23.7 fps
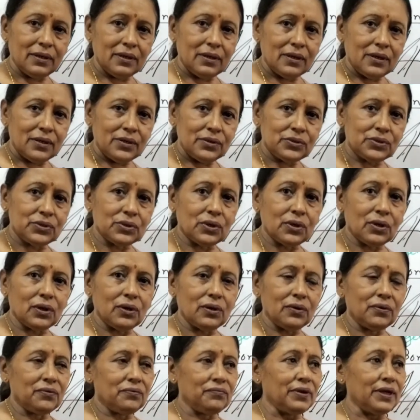So
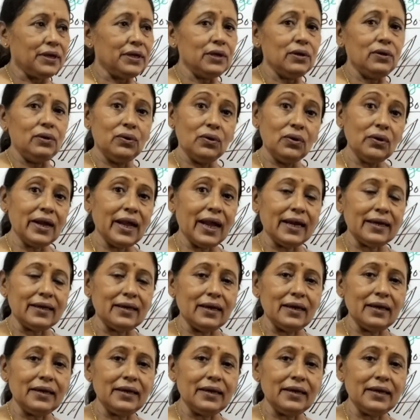when you look at it,